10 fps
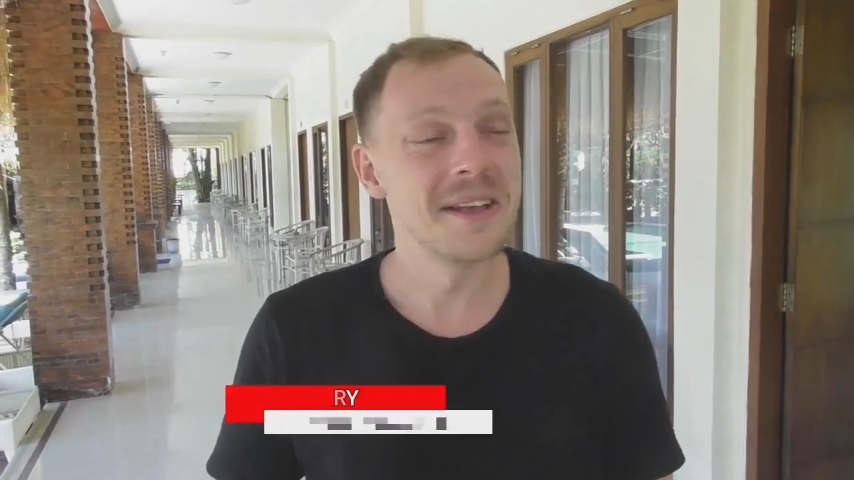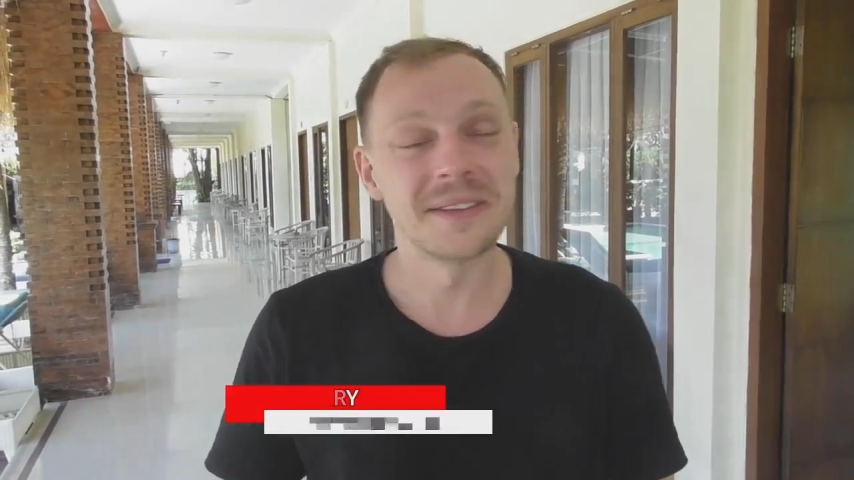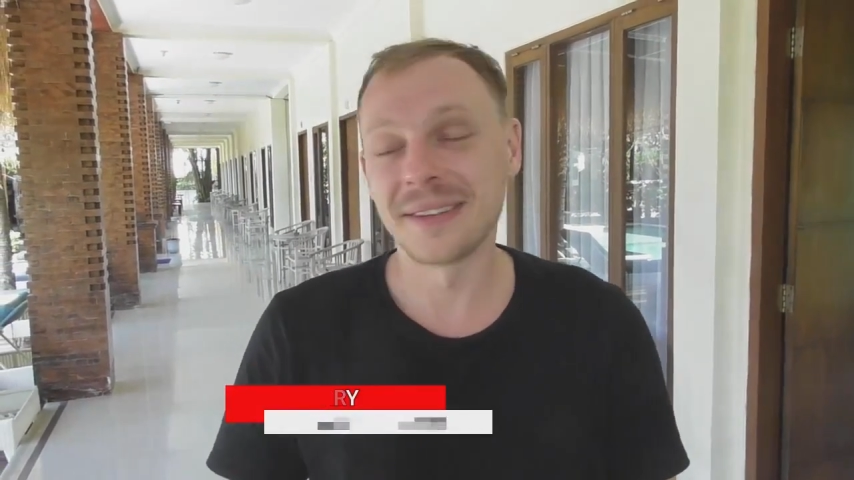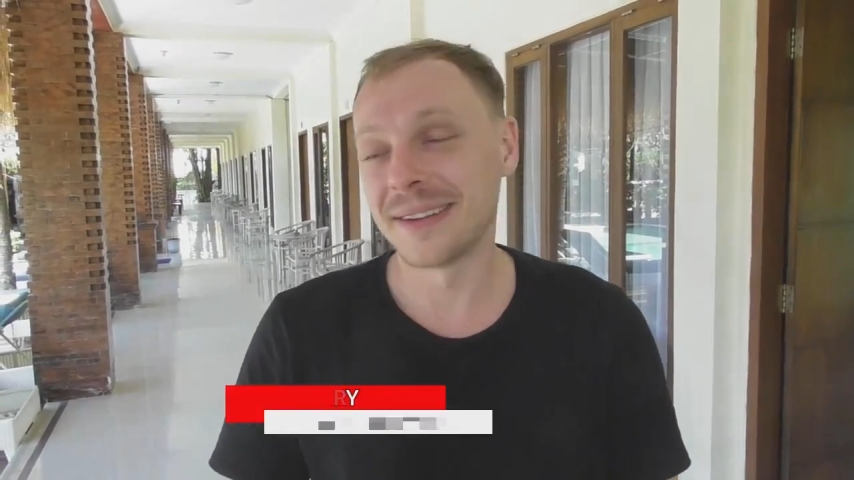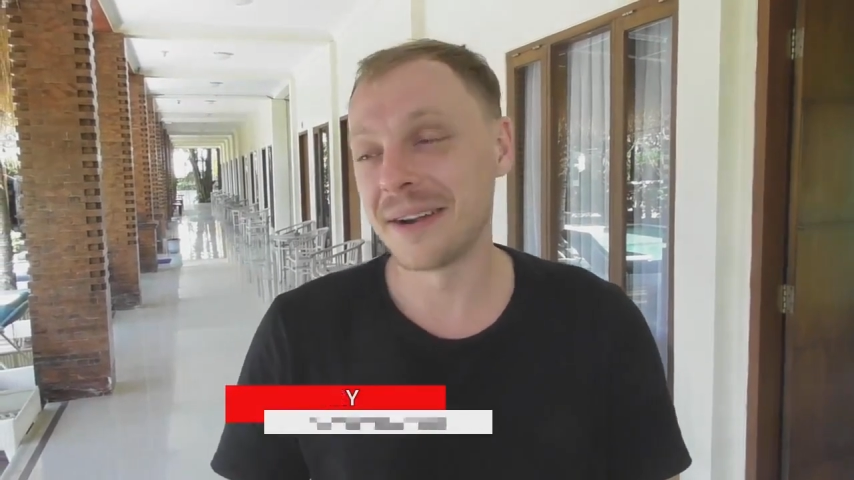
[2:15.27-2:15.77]

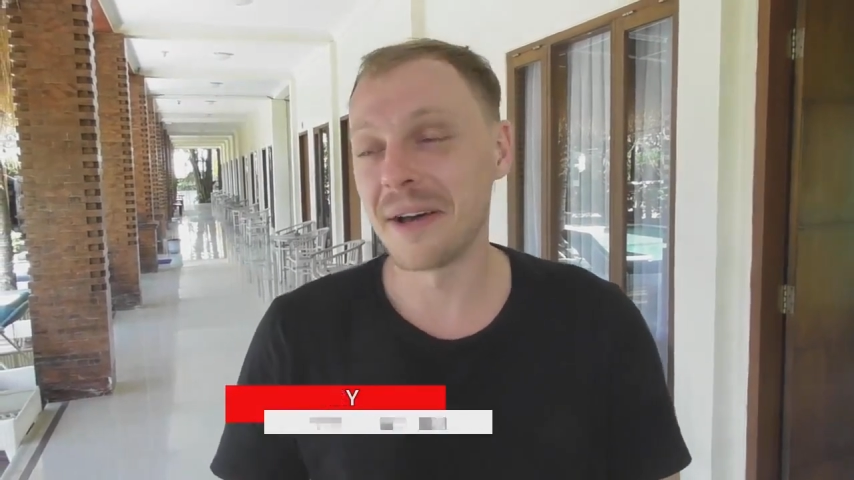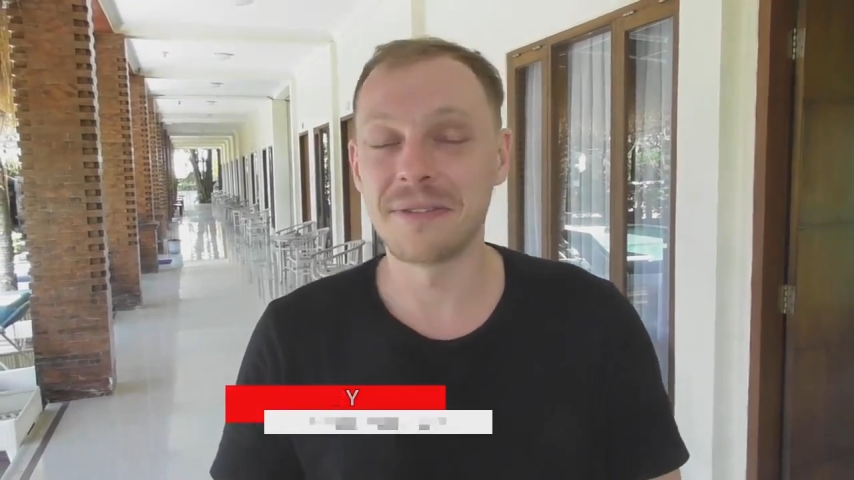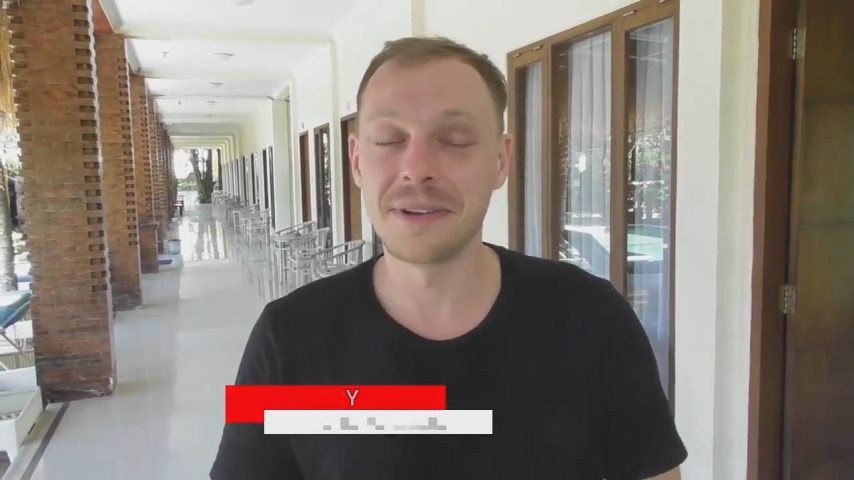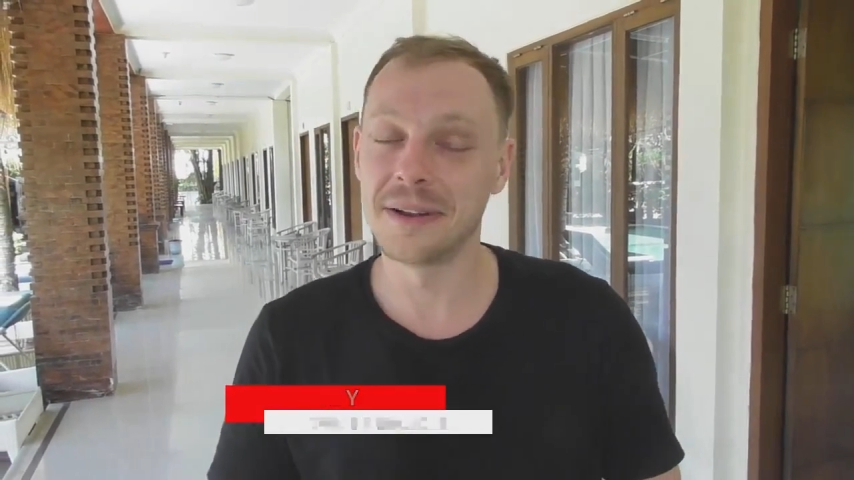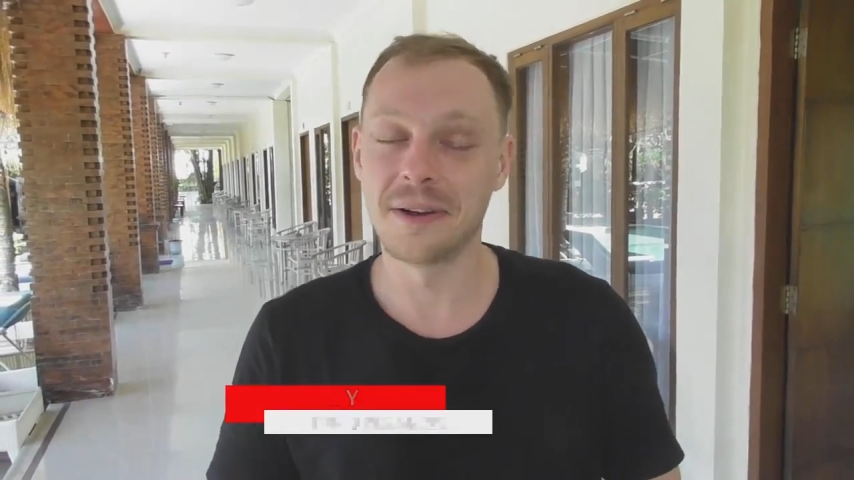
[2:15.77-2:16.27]
It's a
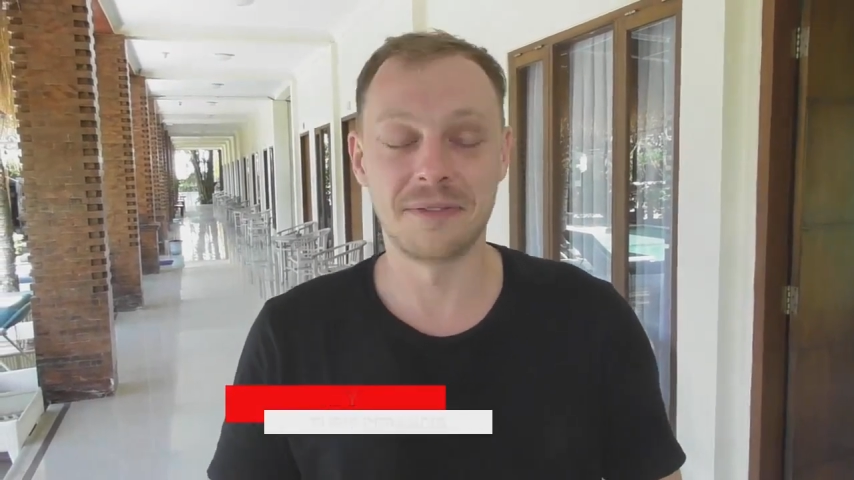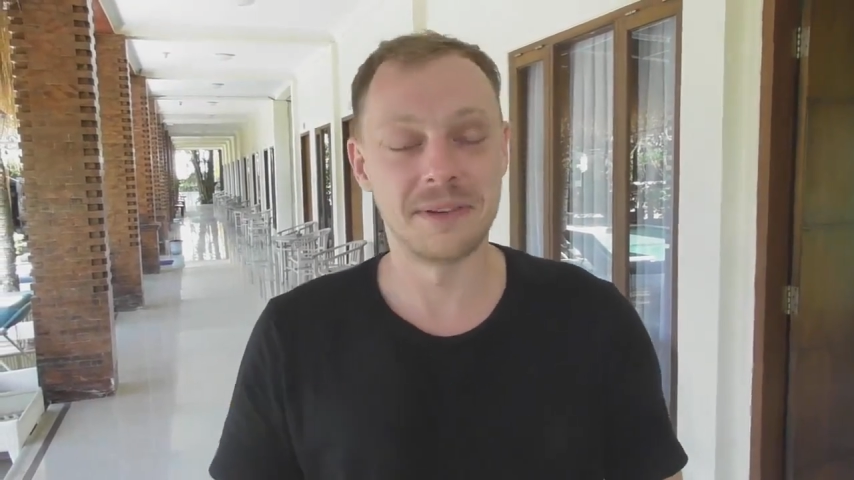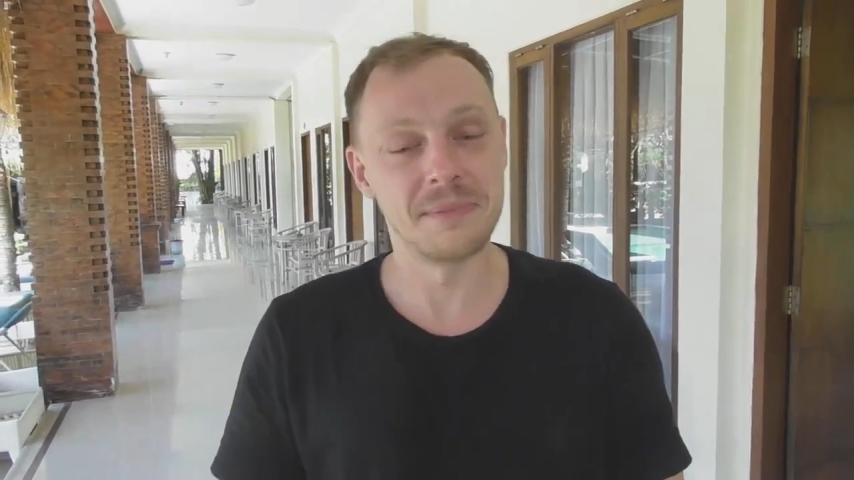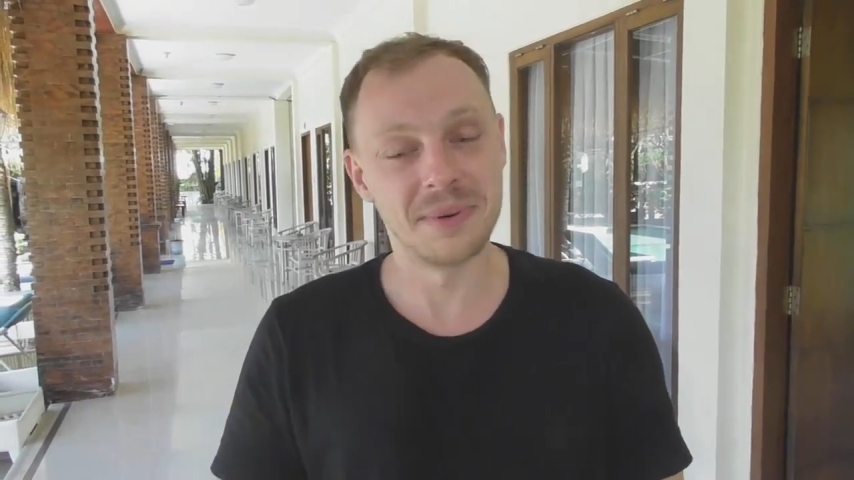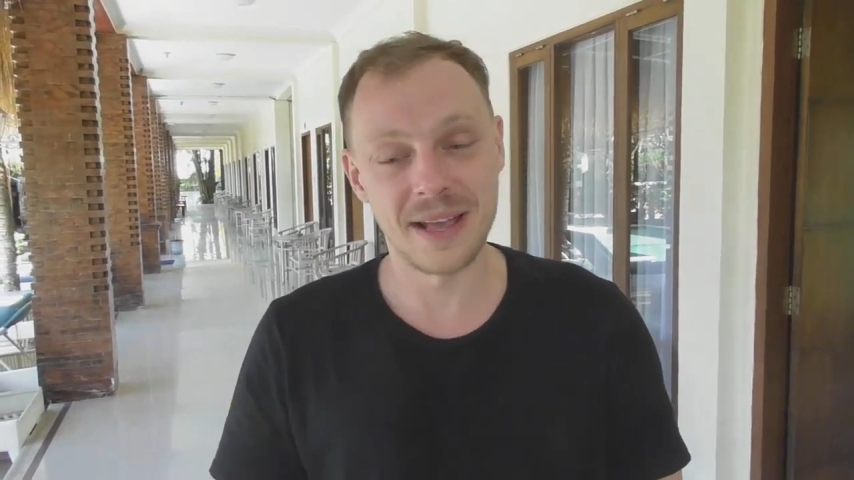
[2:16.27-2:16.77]
lovely,
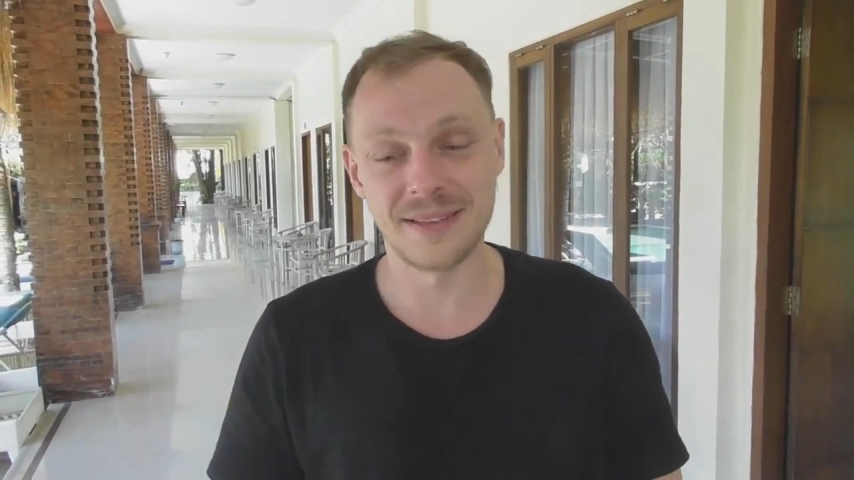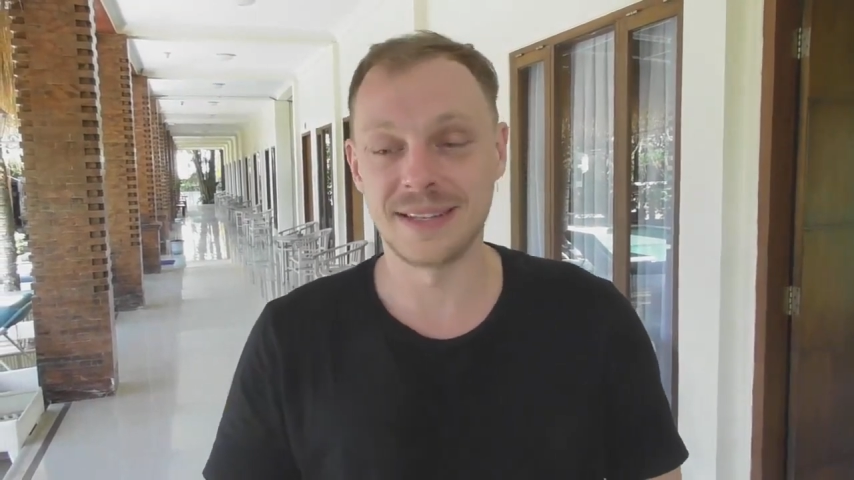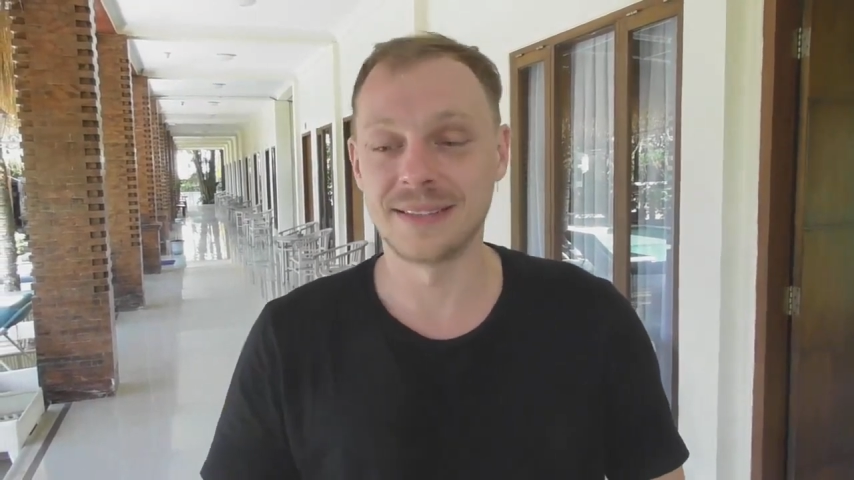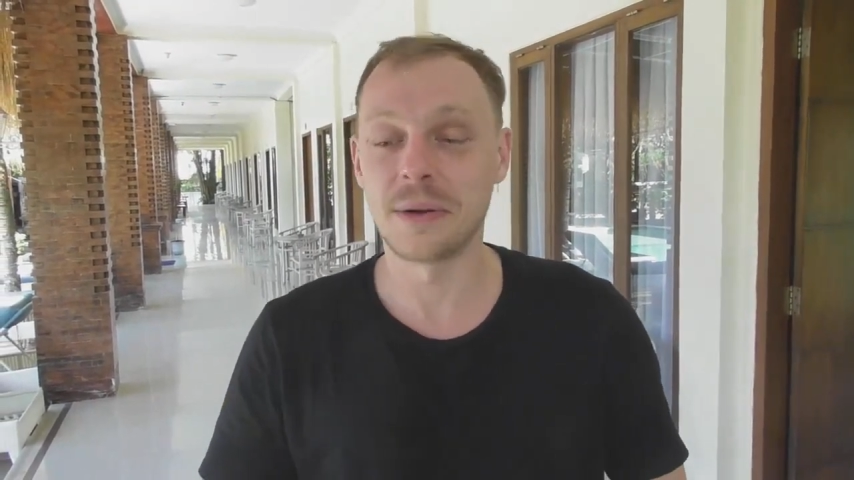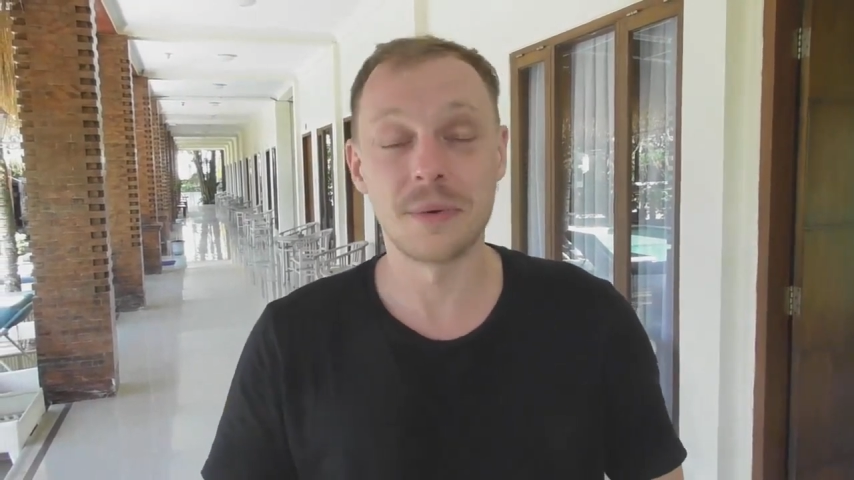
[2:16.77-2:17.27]
lovely place
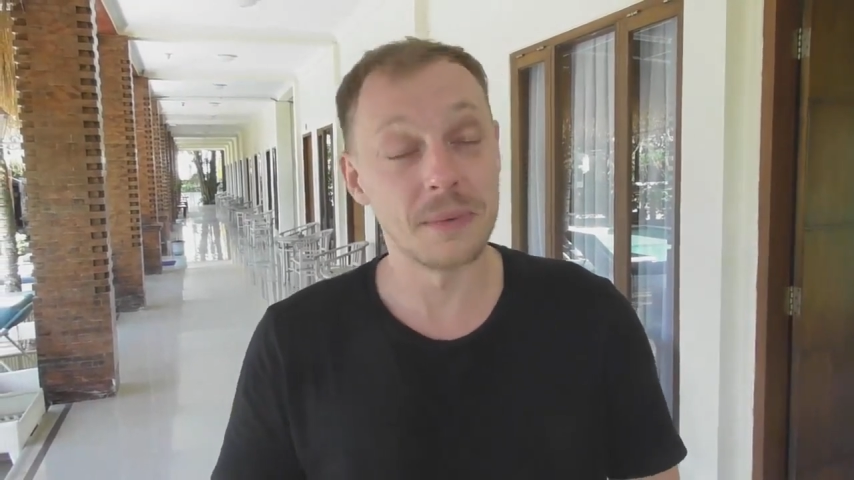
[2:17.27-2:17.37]
that I would